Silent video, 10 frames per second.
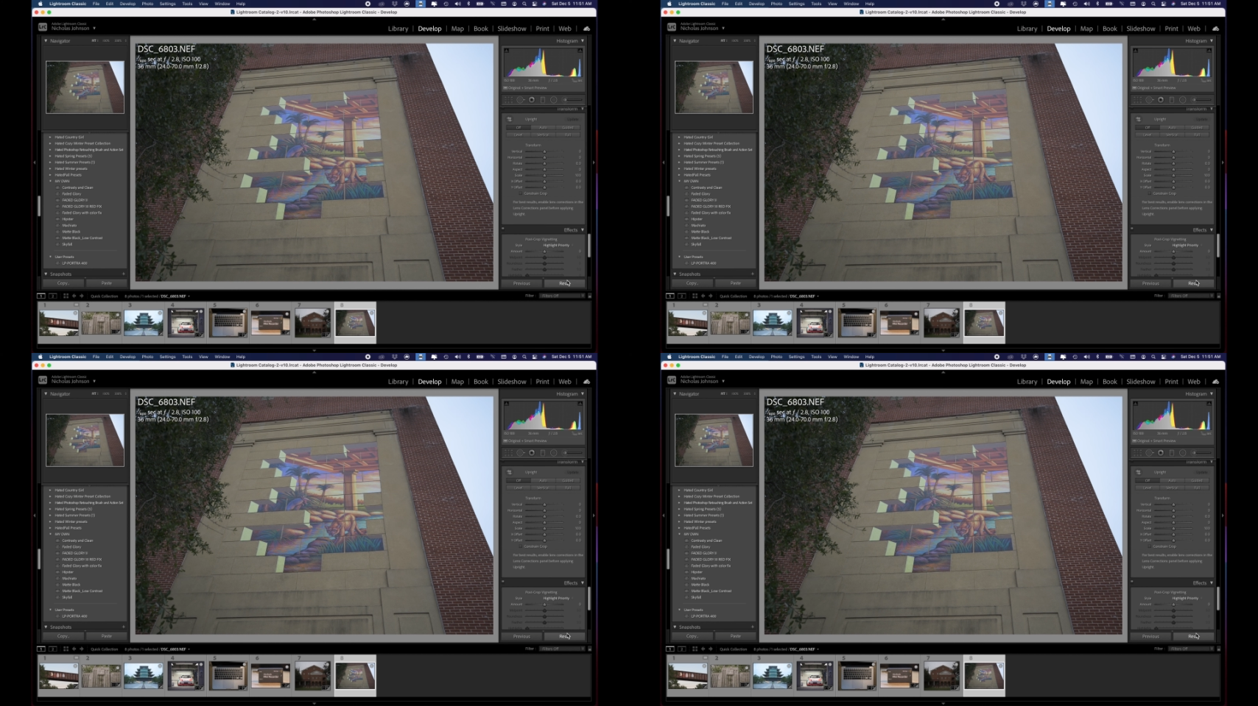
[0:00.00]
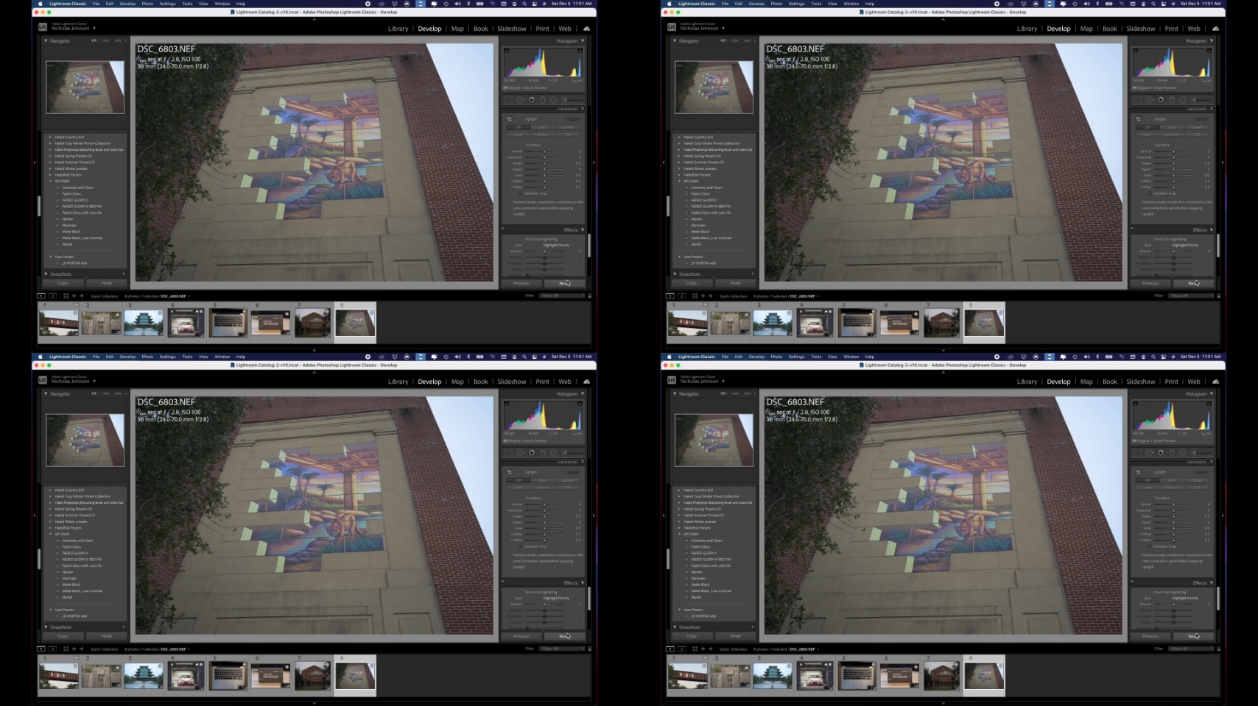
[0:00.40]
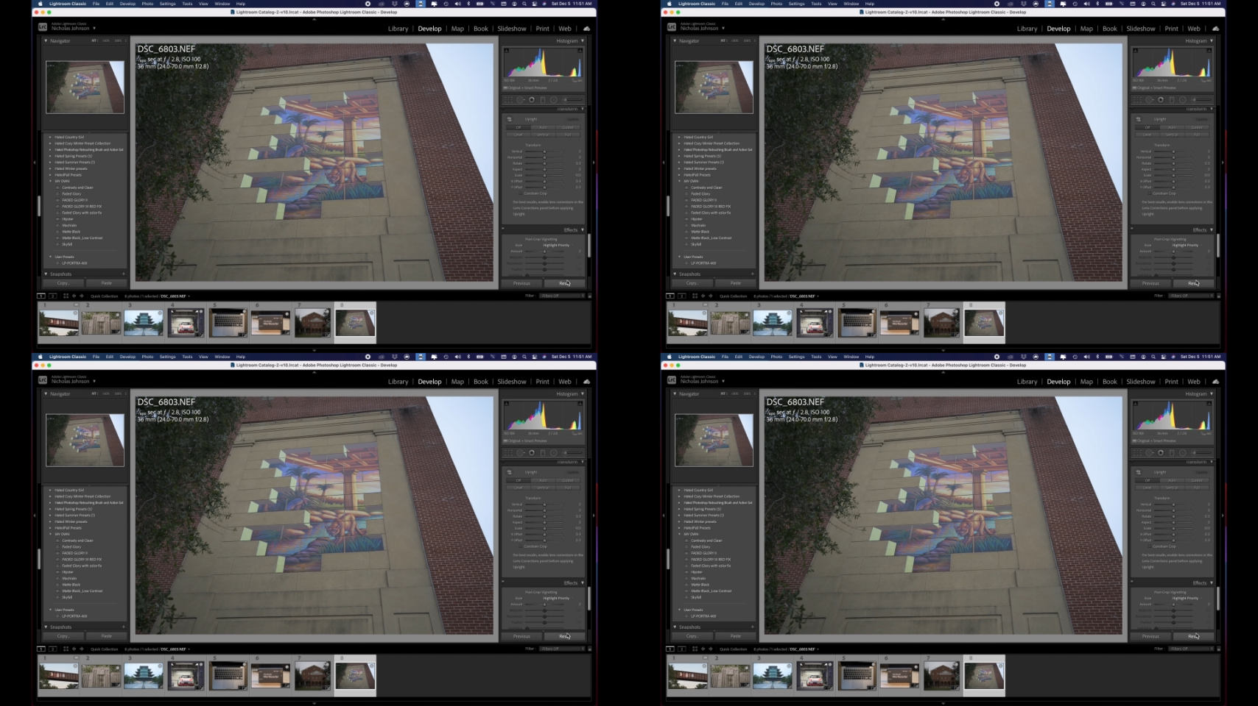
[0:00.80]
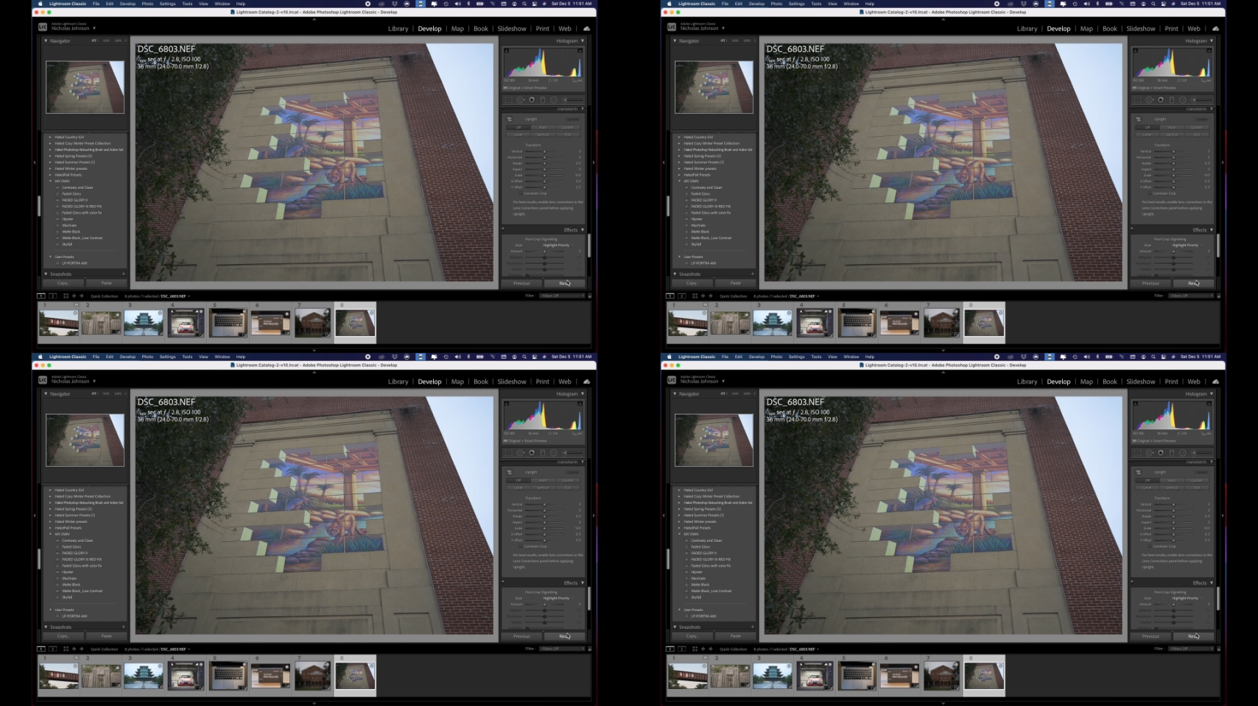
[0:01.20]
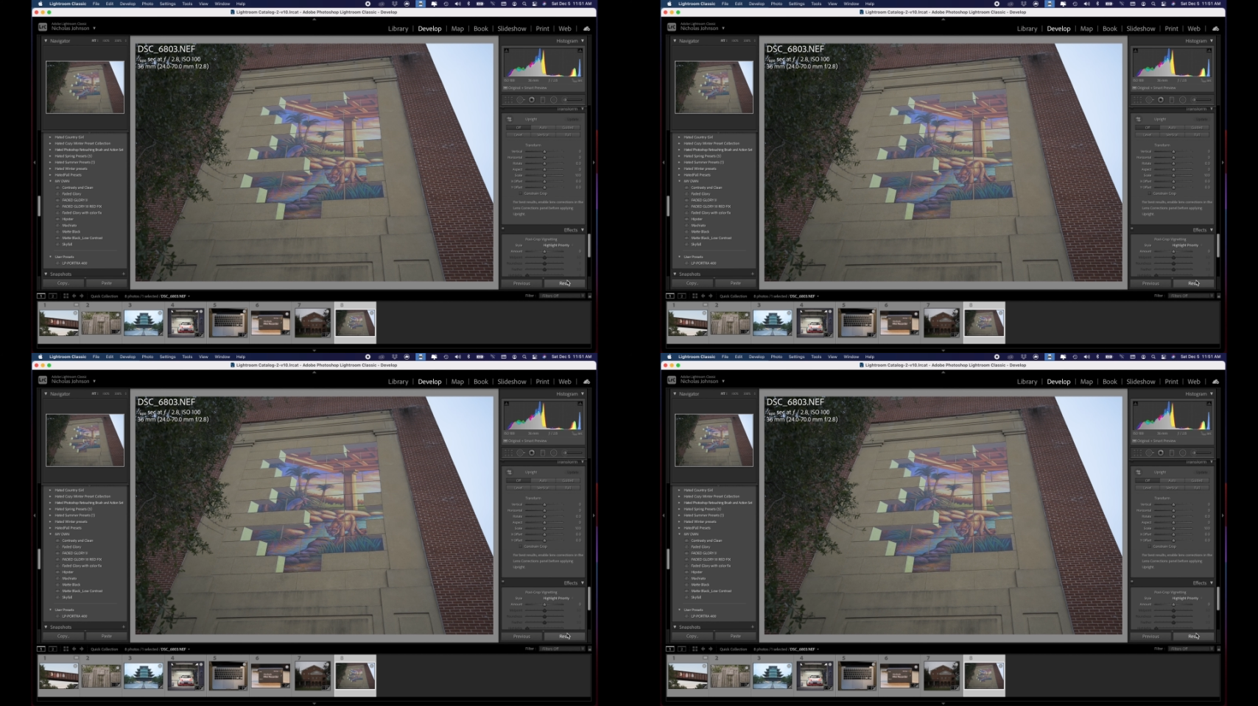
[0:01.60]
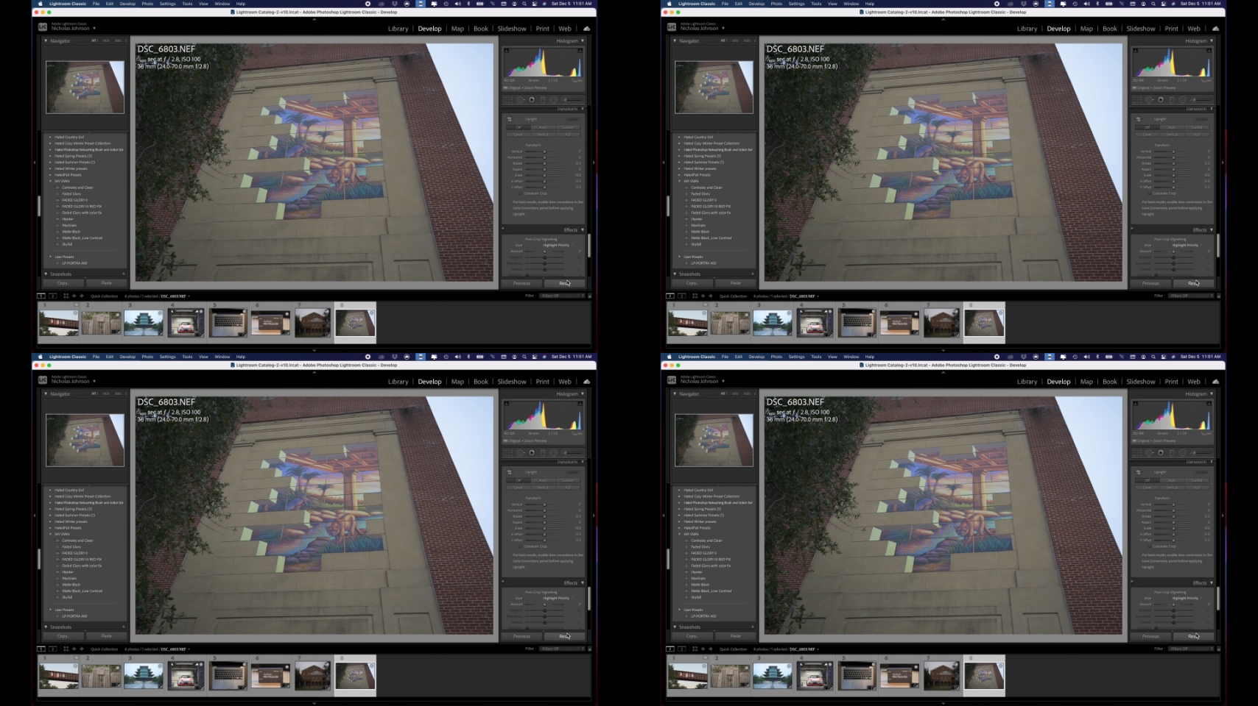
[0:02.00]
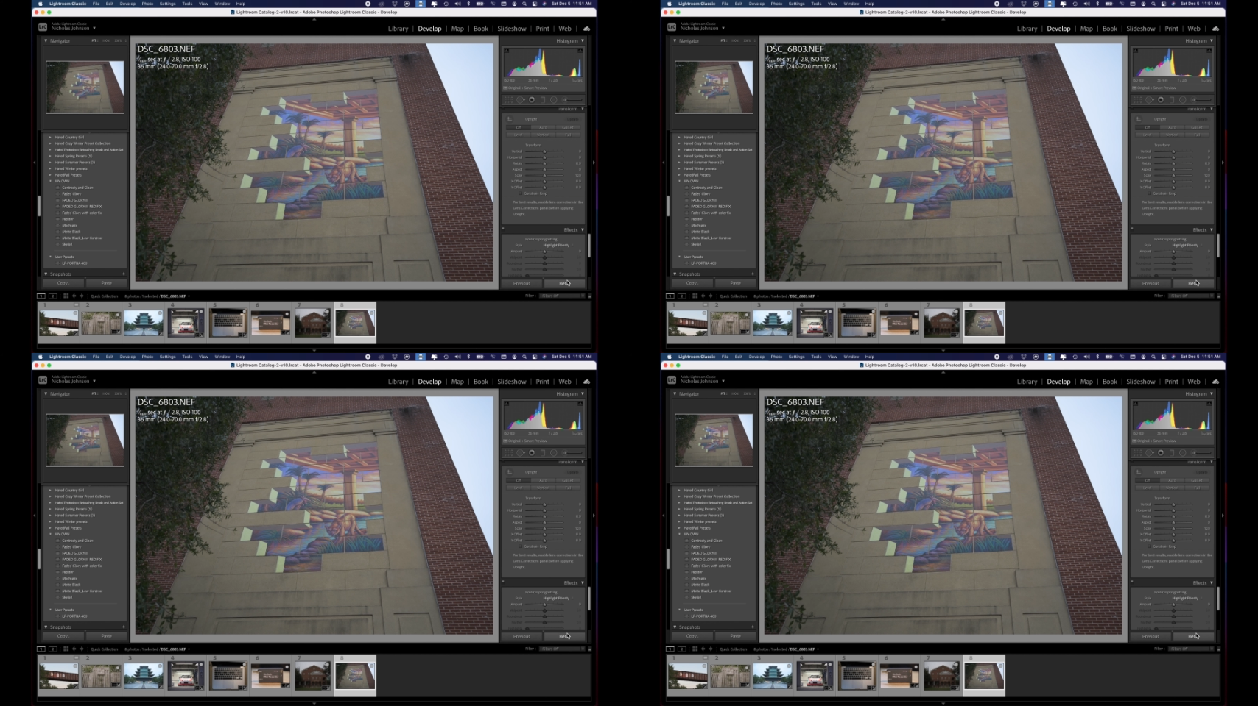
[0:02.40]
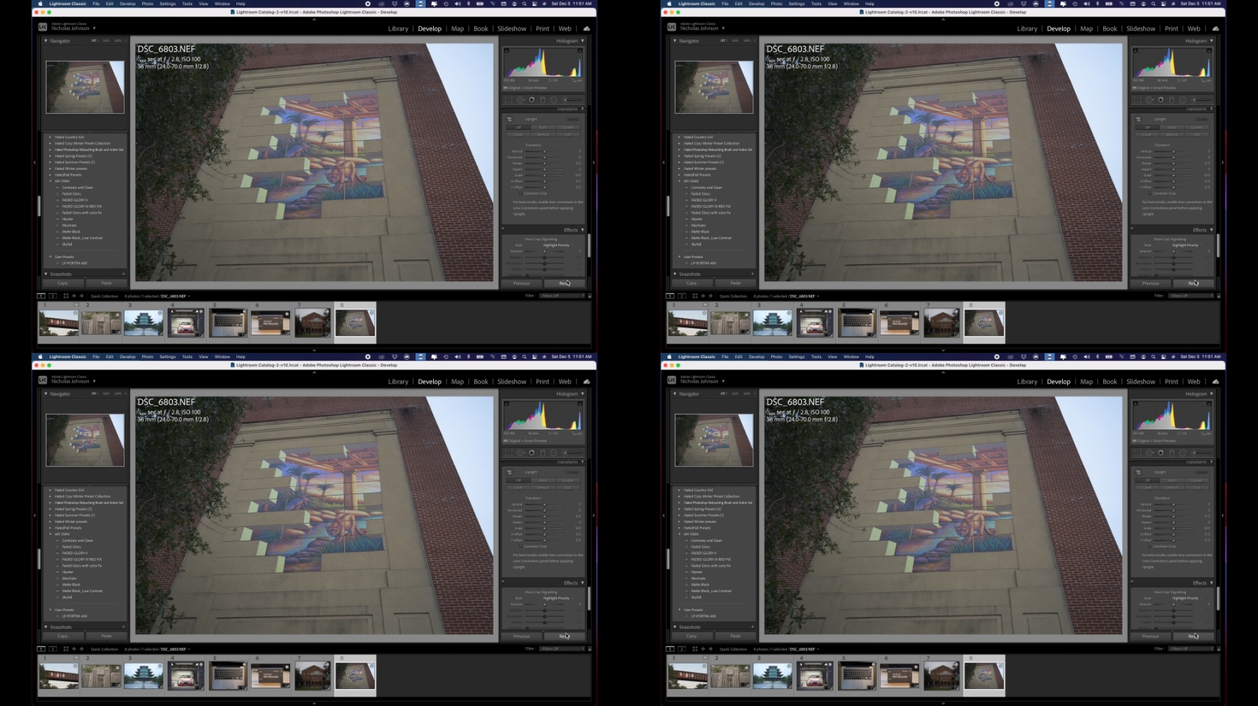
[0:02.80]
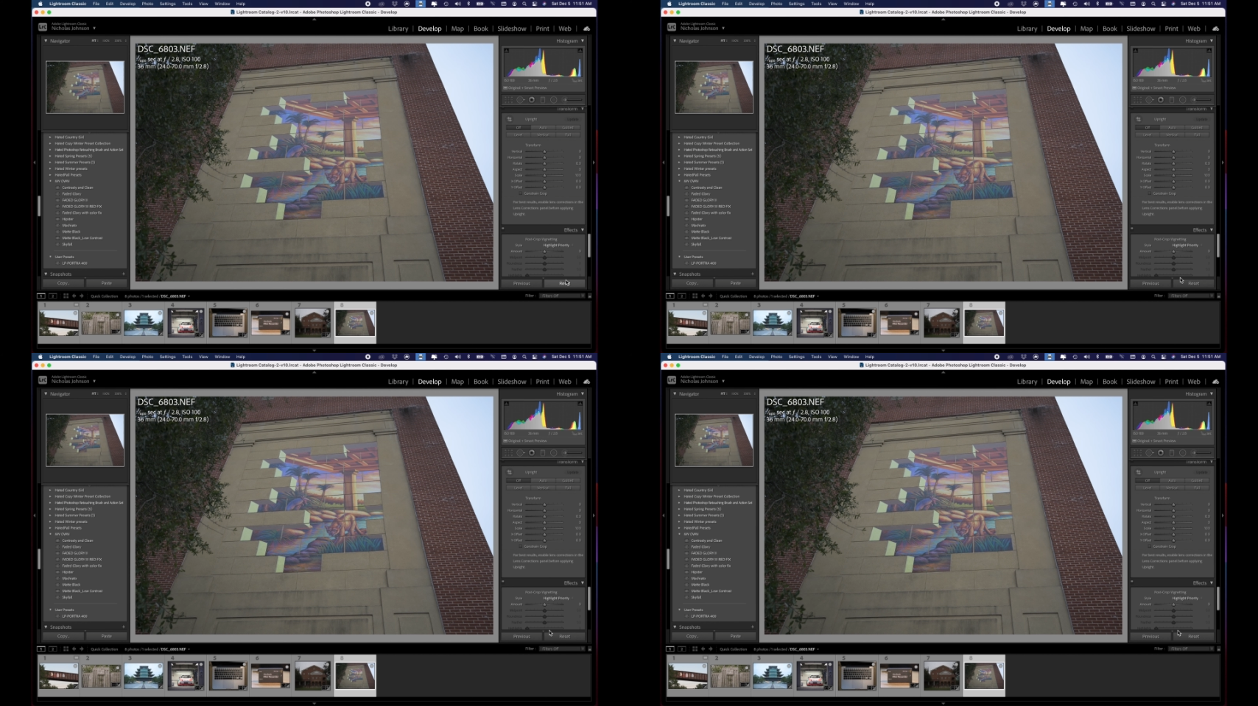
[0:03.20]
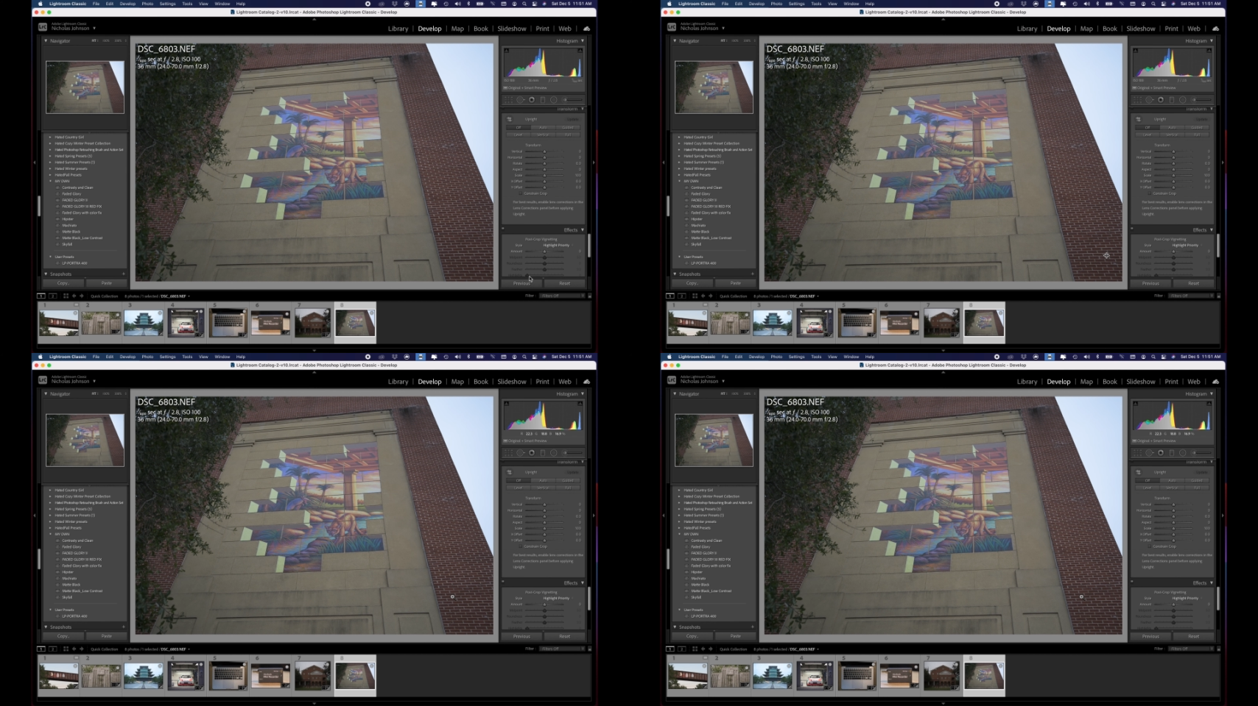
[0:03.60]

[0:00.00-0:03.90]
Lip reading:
[unreadable: no face in view]